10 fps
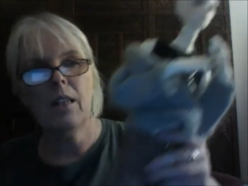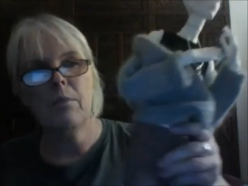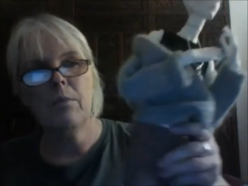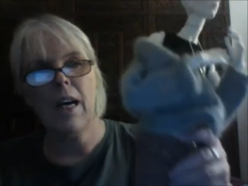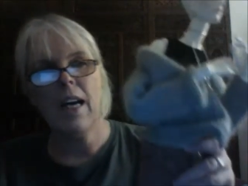
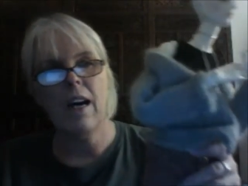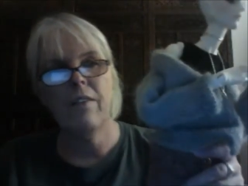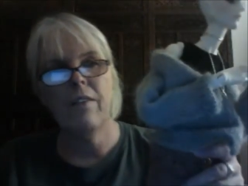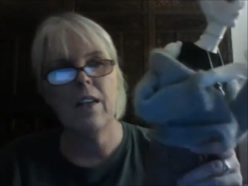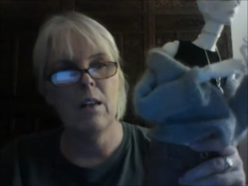um, I
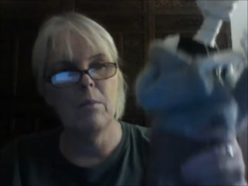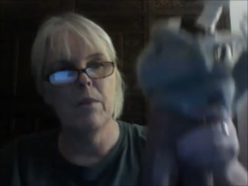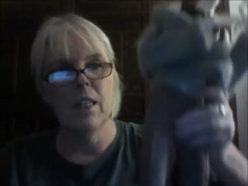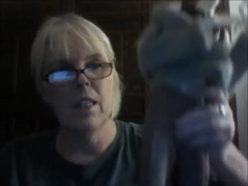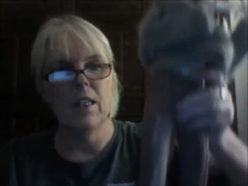have
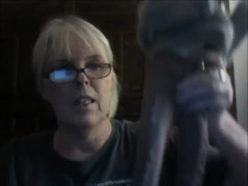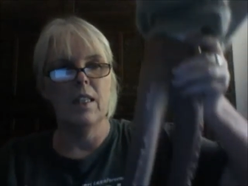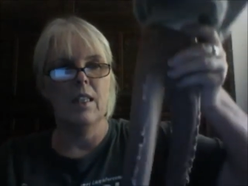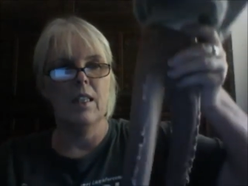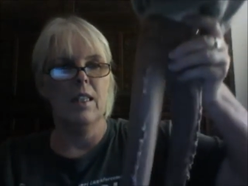him
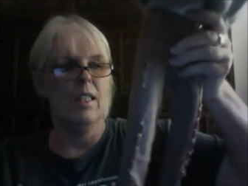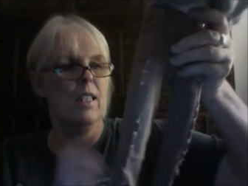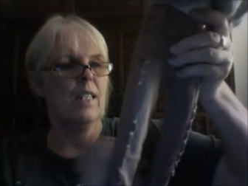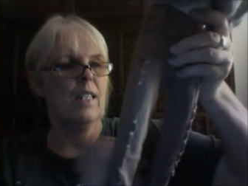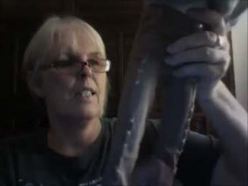in
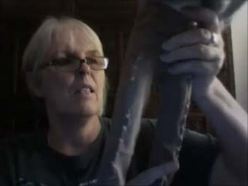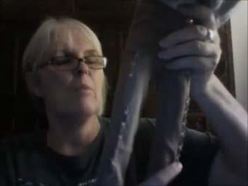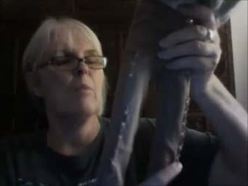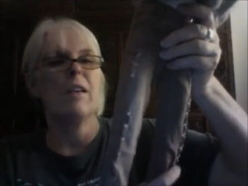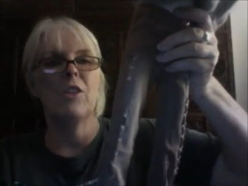a nice little
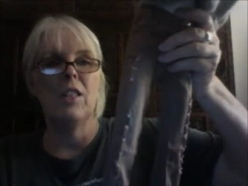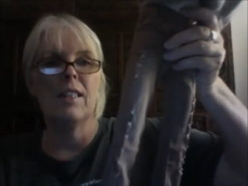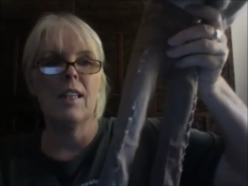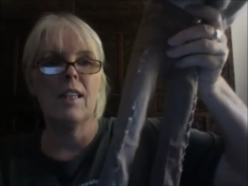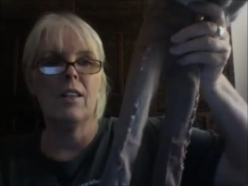pair of
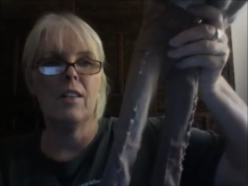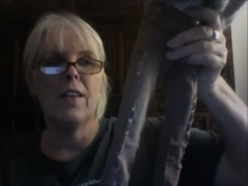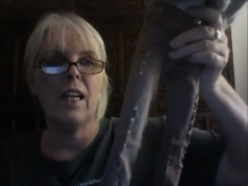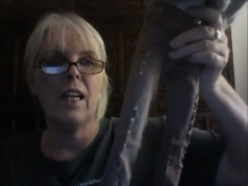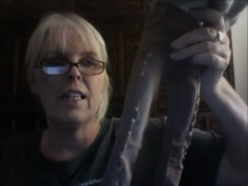jeans I got
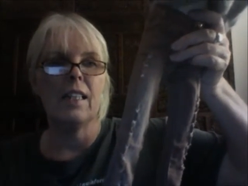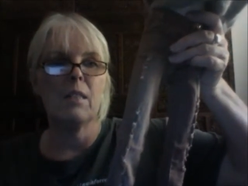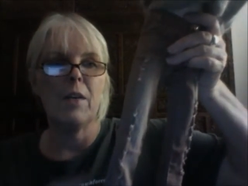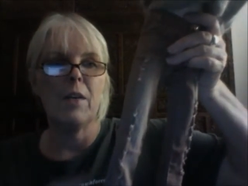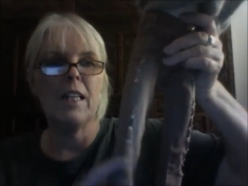of
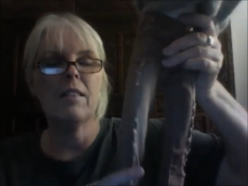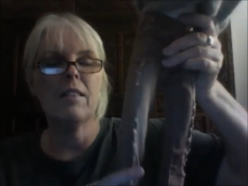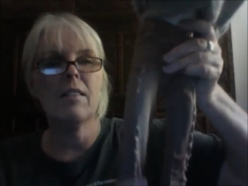AliExpress.